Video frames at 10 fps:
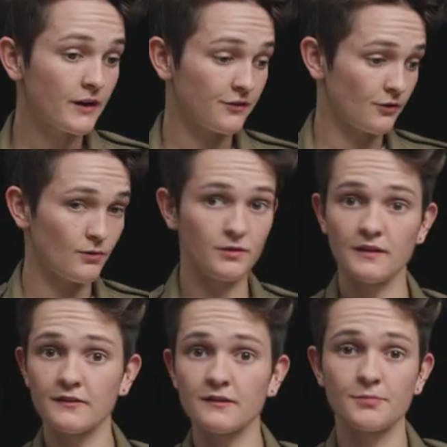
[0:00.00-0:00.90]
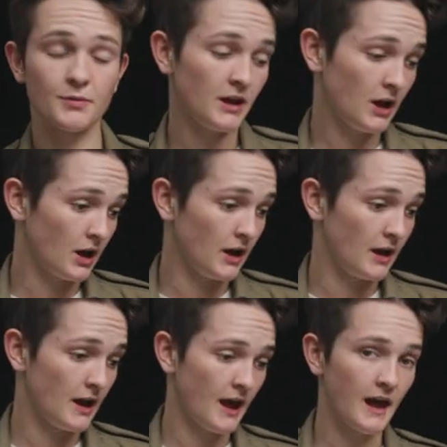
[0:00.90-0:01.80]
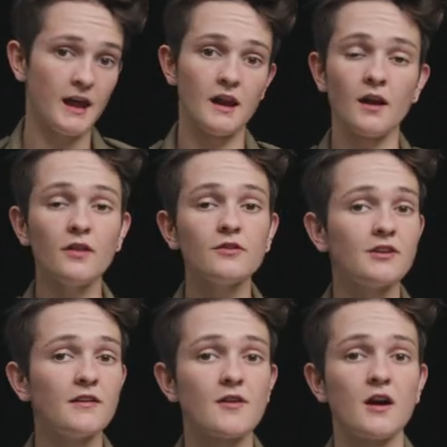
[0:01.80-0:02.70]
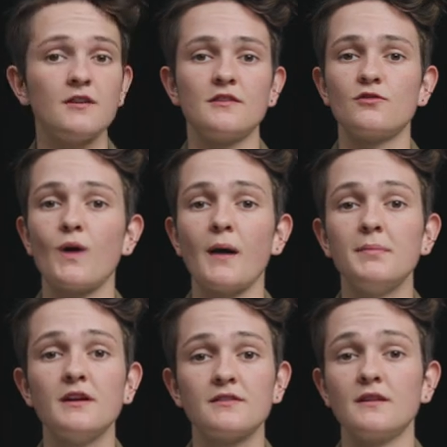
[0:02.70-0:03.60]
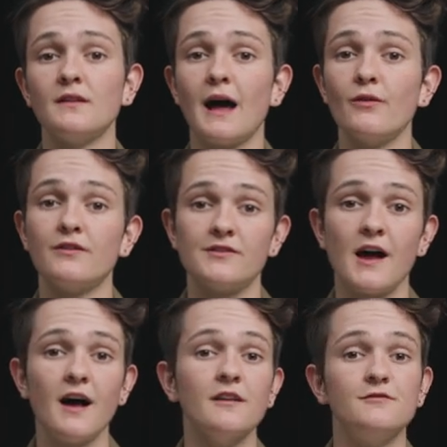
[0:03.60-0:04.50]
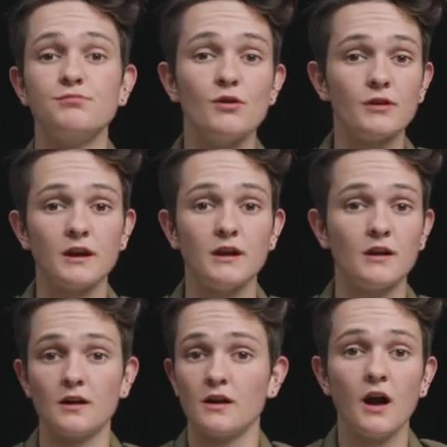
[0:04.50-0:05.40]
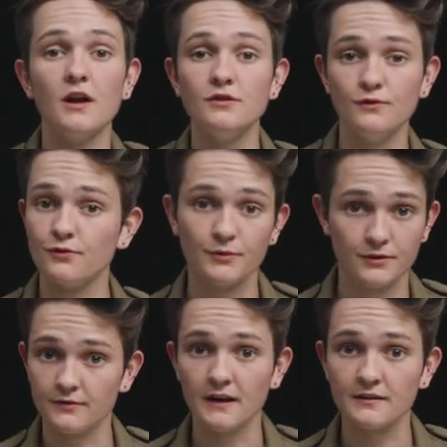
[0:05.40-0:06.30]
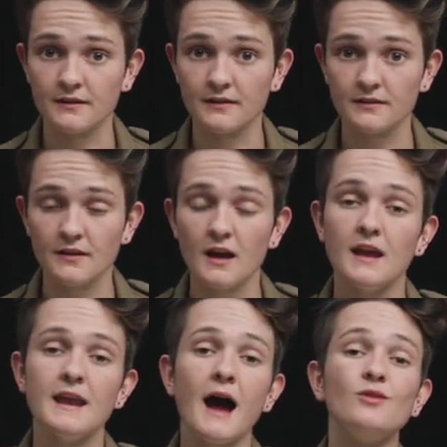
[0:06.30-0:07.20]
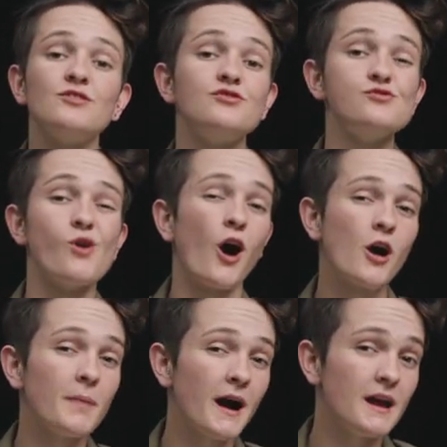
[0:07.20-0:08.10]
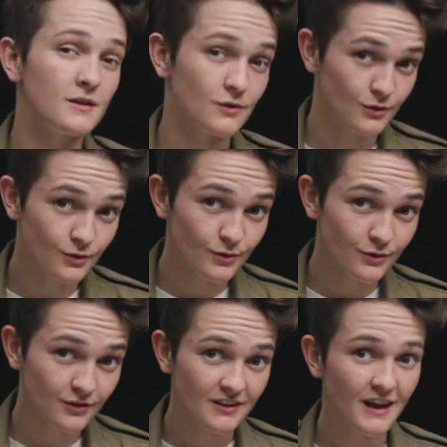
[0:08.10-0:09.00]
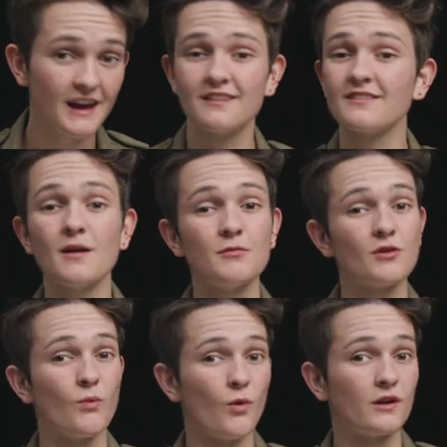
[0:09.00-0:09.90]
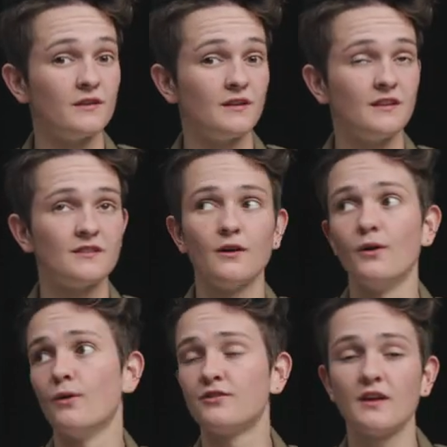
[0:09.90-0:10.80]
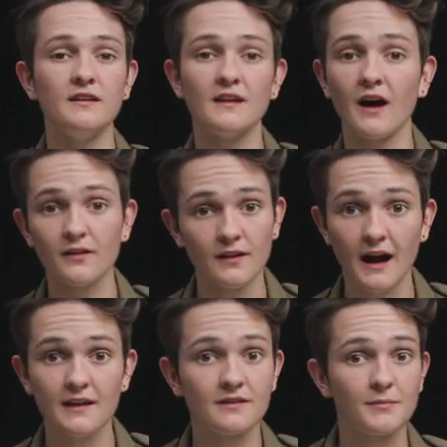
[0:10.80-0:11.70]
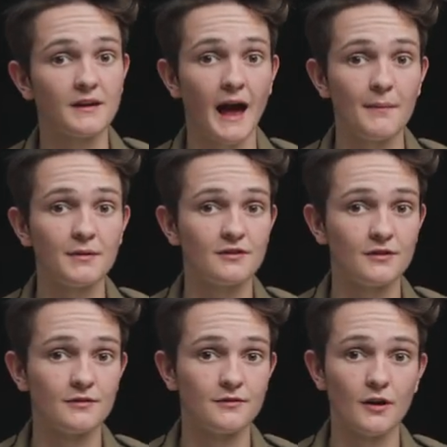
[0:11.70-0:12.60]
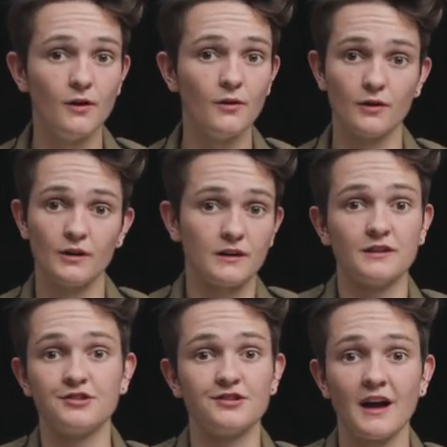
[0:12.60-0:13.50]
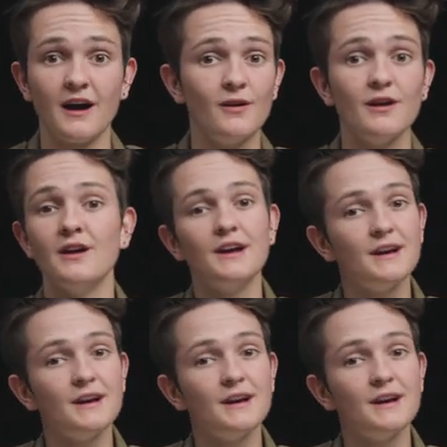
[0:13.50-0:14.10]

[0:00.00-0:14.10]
Okay, so this looks pretty good. And another safeguard is that Swappa doesn't allow the sale of broken or unusable devices. Now, since you are buying used, it doesn't come with a warranty. So say down the line something happens to your phone or it glitches out,